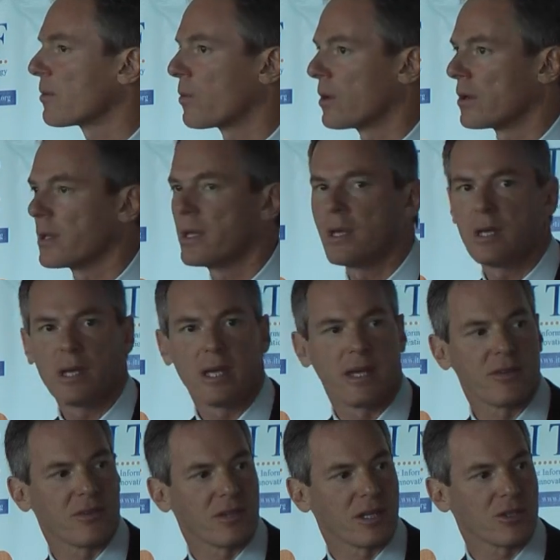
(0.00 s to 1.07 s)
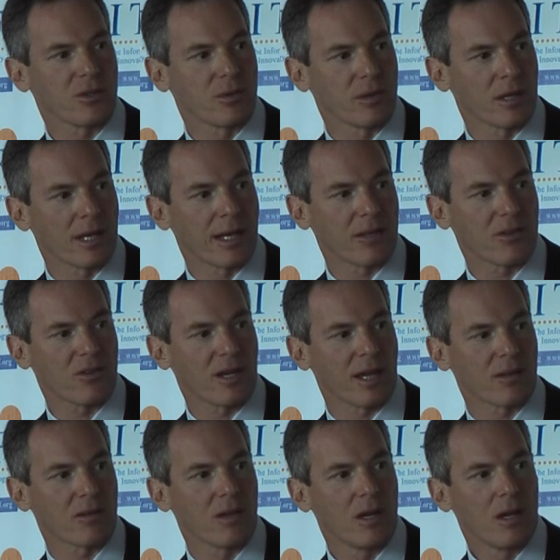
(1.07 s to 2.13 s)
the world, is an issue in the United
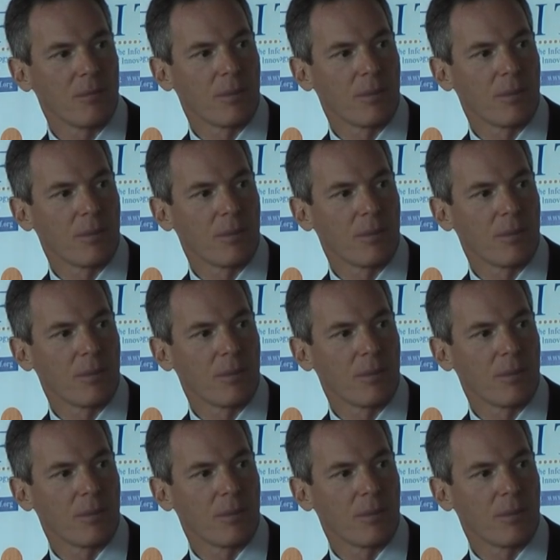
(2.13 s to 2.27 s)
States.